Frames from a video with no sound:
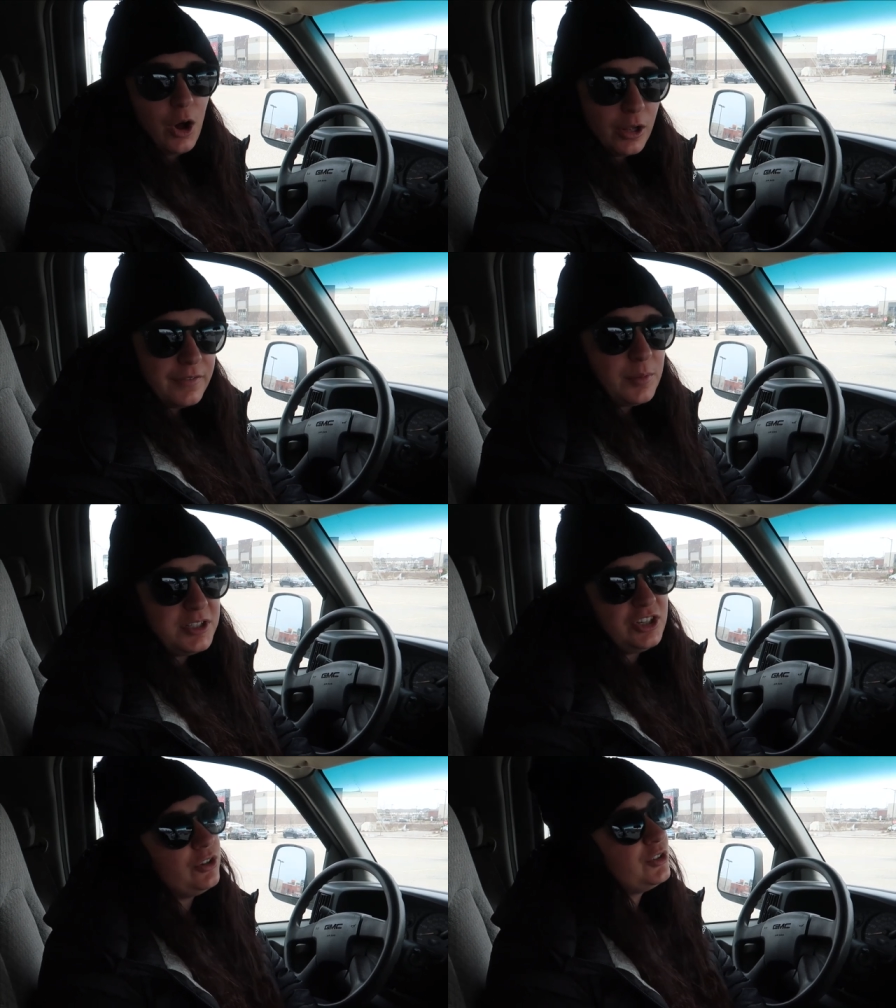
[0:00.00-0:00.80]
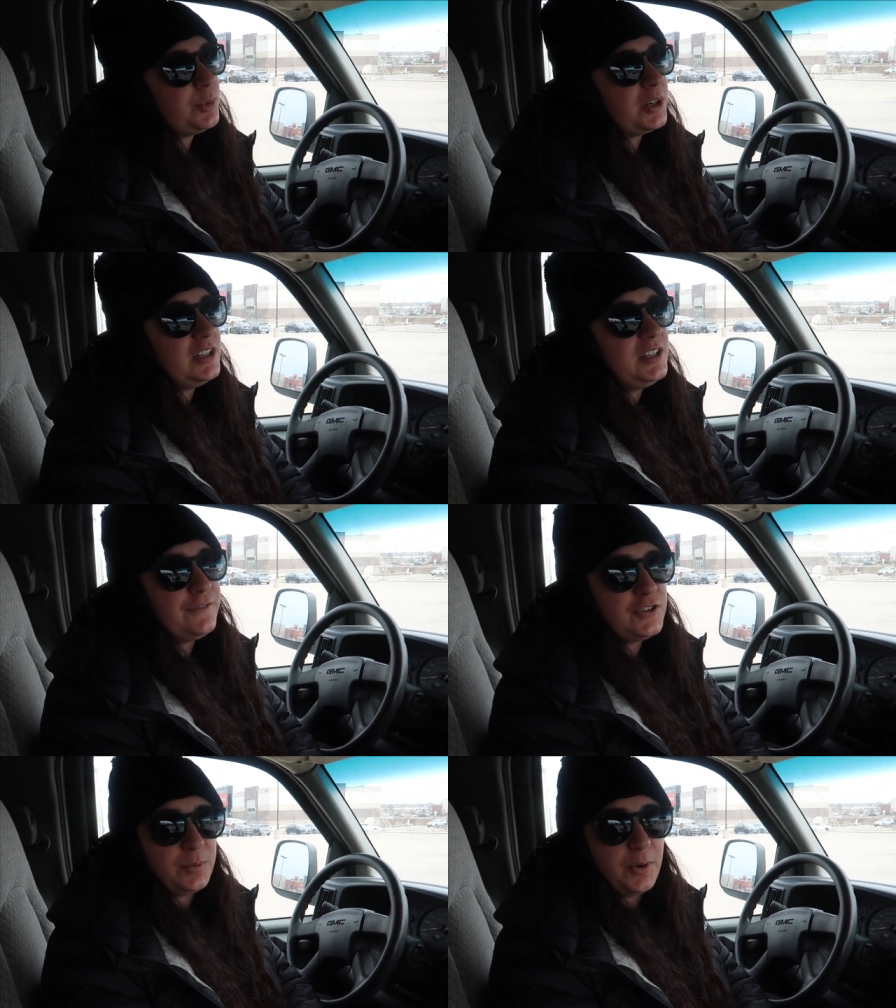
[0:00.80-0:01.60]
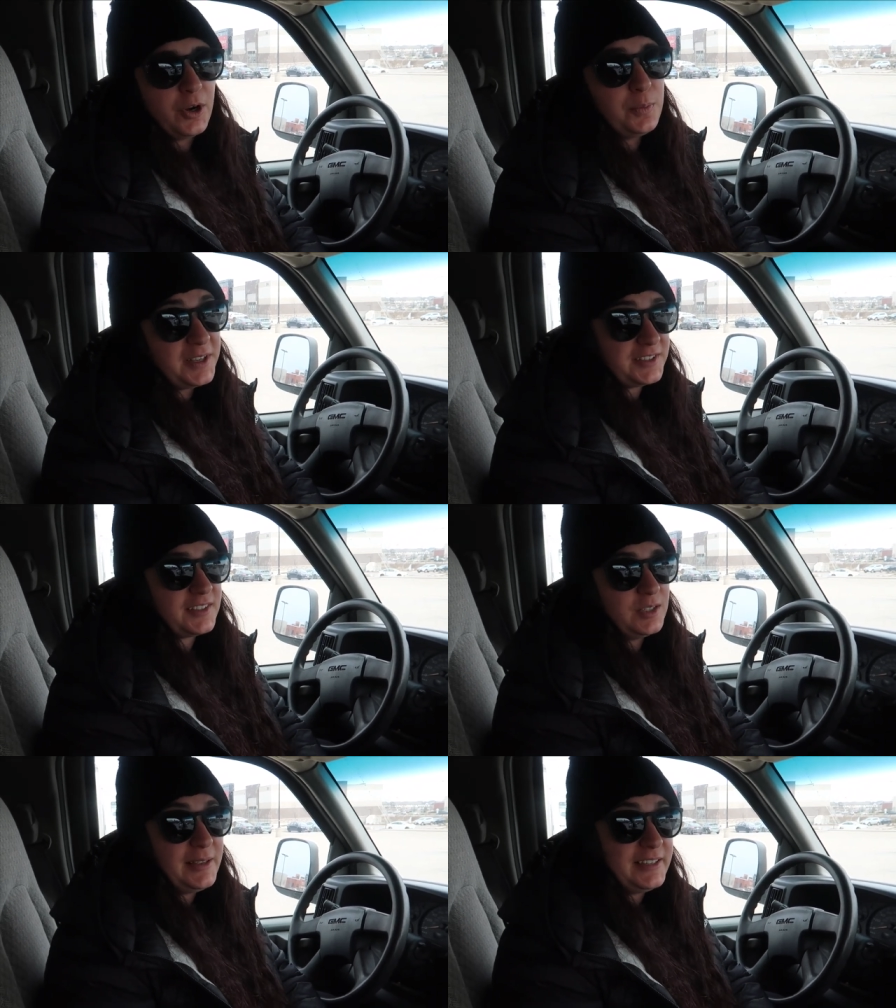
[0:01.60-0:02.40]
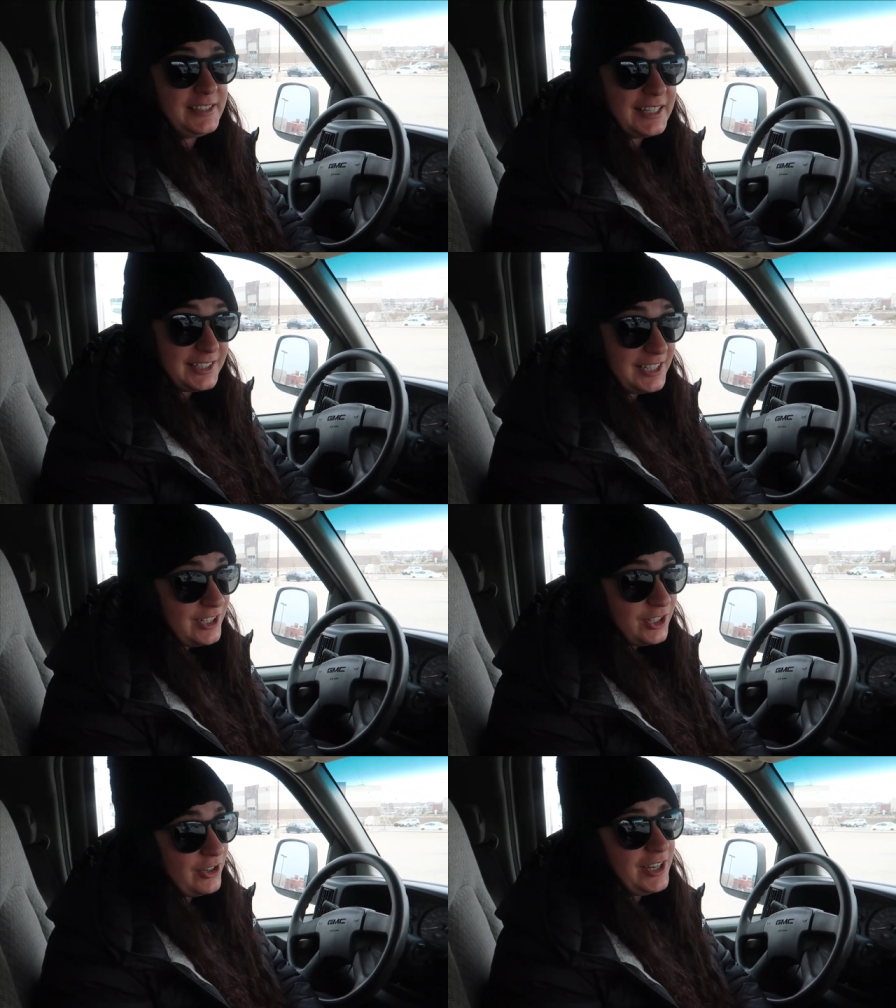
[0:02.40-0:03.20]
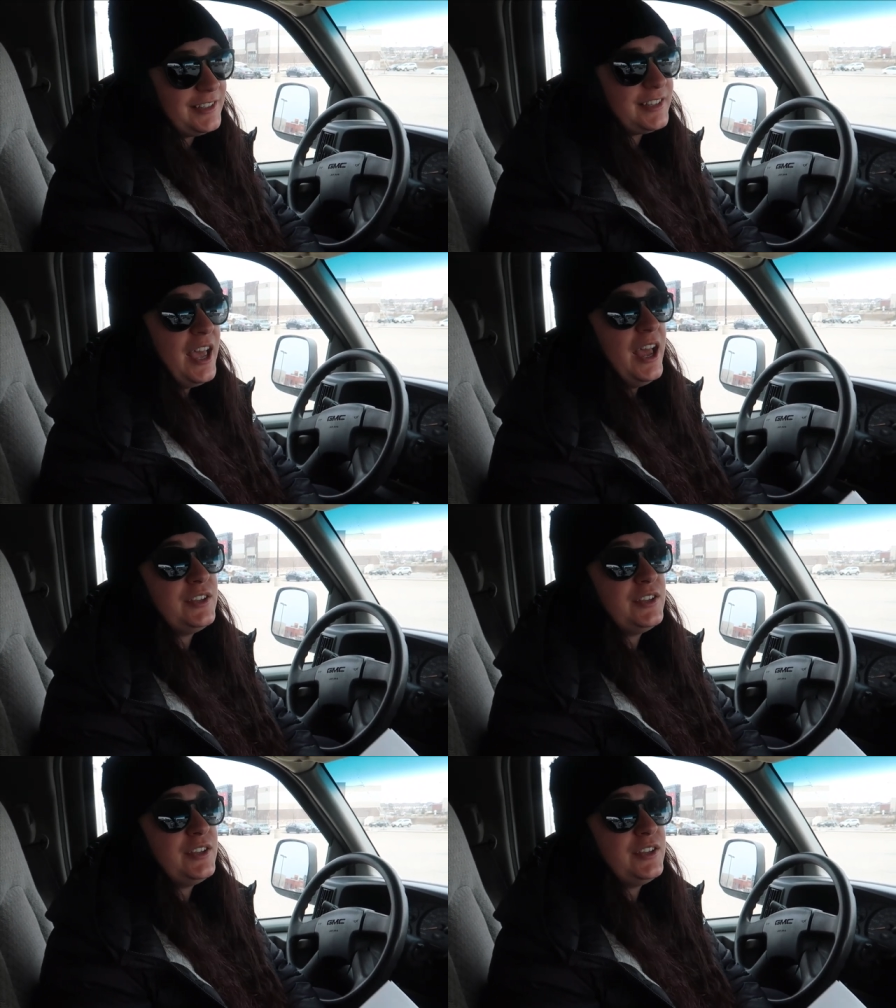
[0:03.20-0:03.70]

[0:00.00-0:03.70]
all of the materials we're gonna need for tomorrow because it's gonna be 16 degrees,